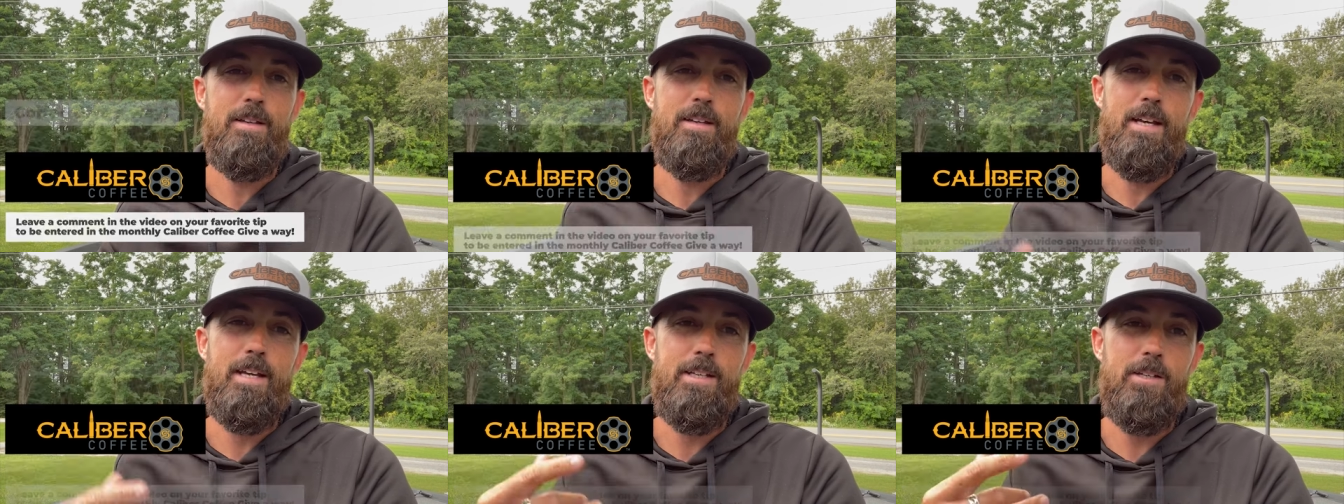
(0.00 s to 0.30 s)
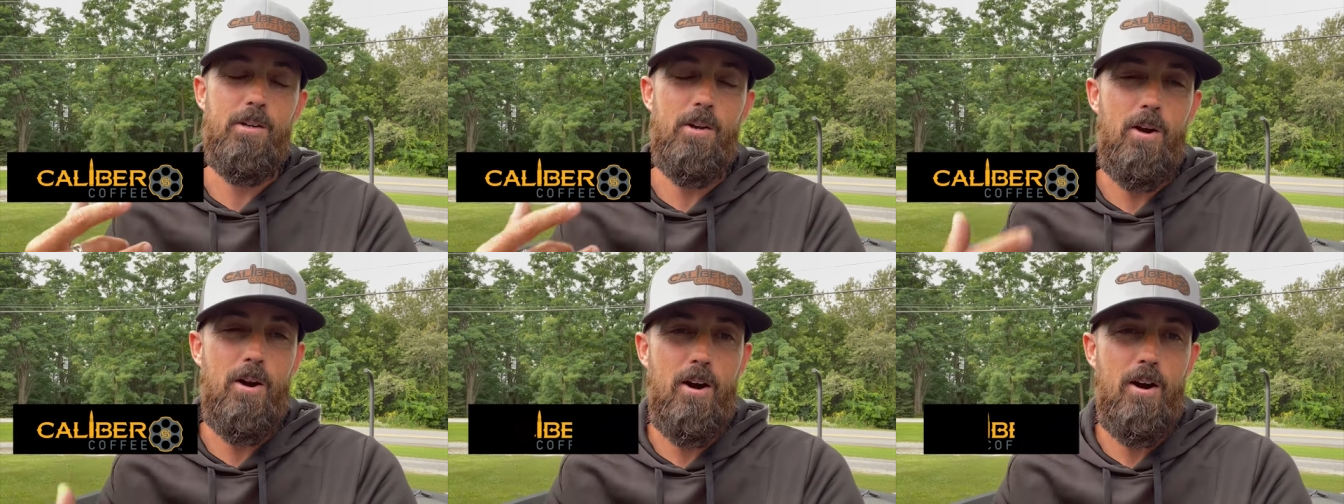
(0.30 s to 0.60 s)
and
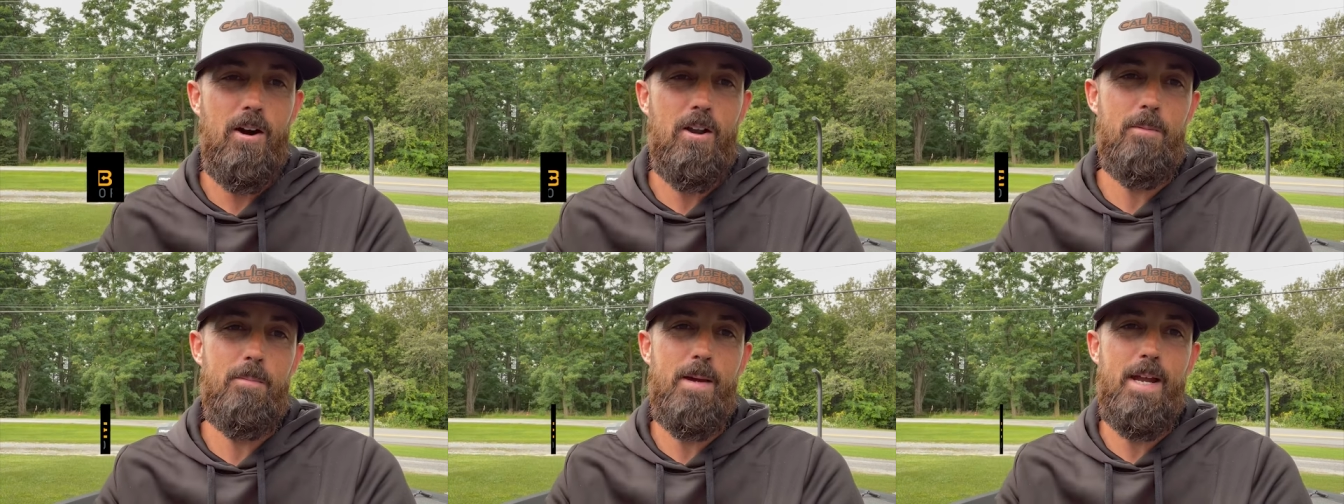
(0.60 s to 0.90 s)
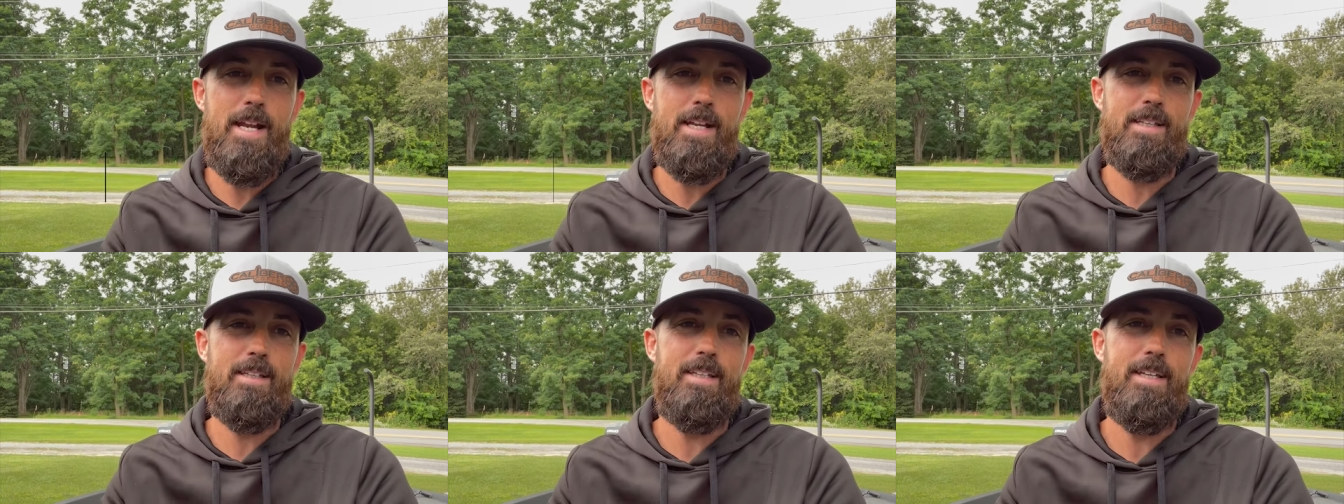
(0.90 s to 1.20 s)
you're
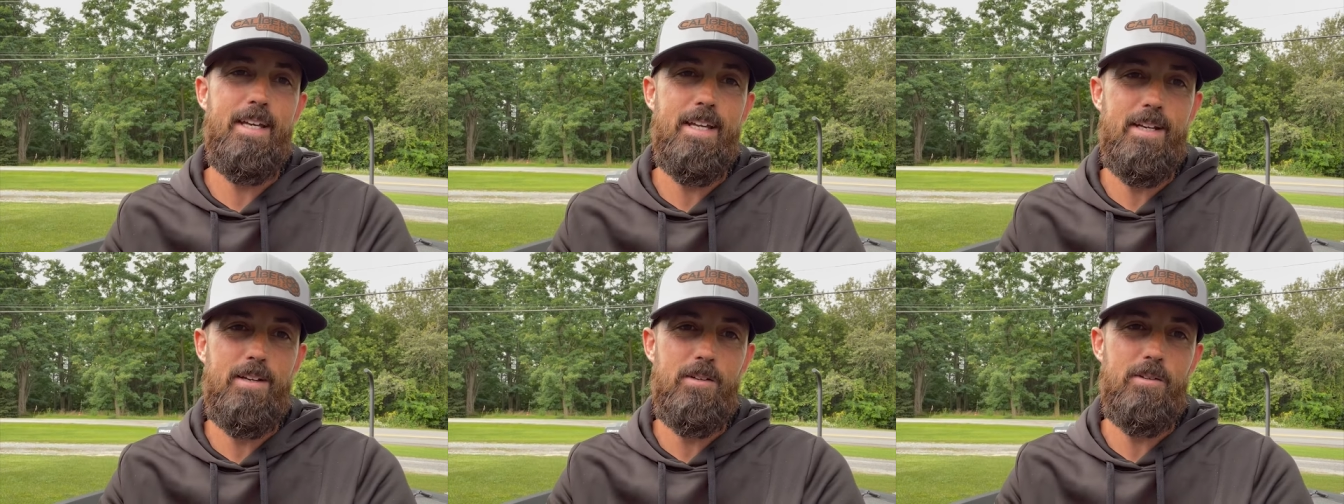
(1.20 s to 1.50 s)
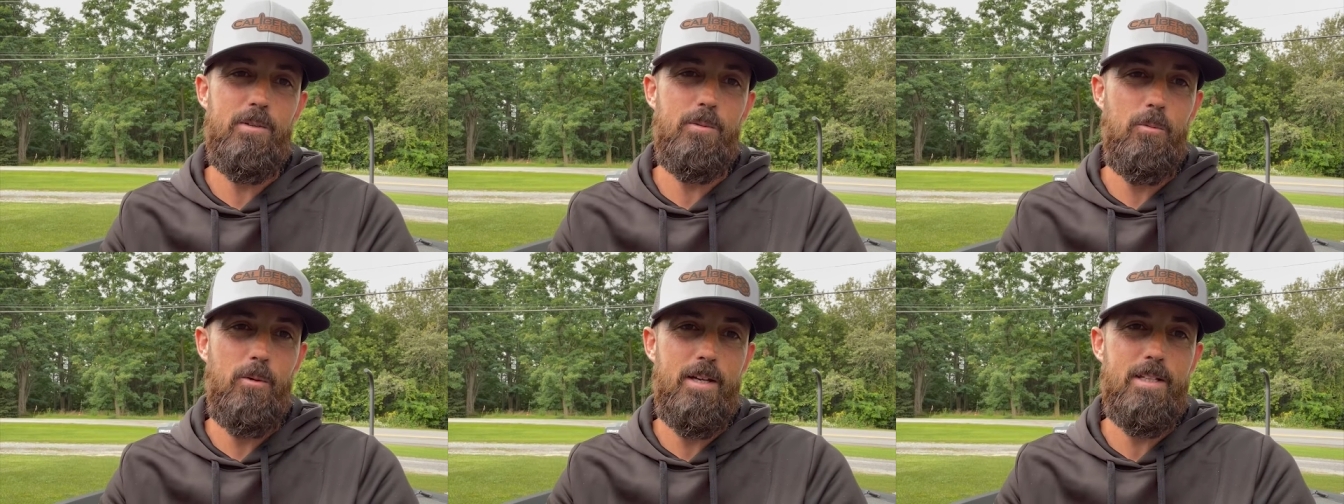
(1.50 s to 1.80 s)
automatically entered
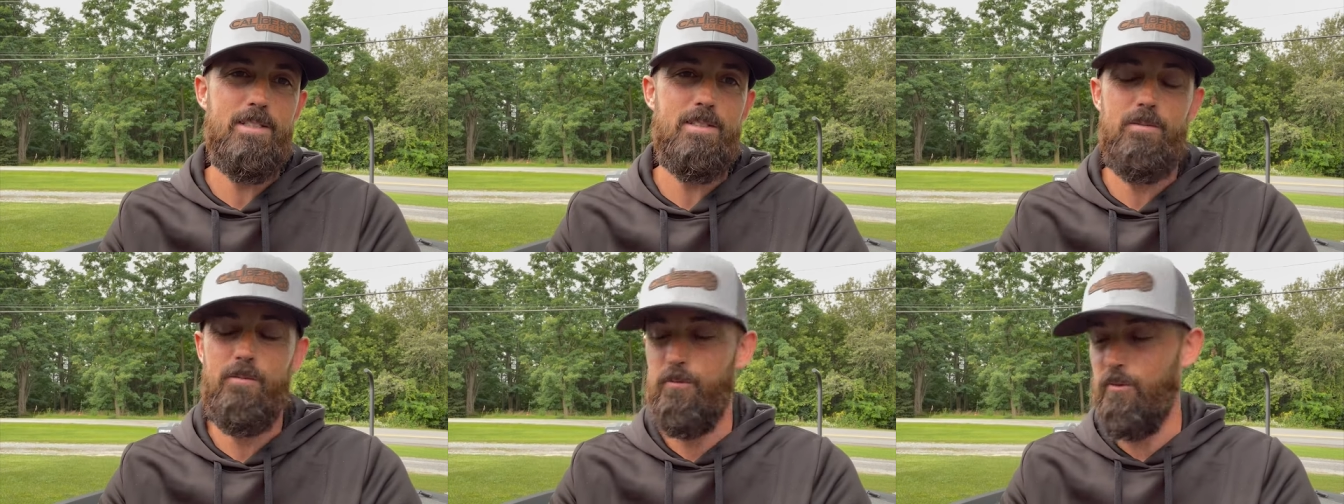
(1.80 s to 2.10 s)
to win some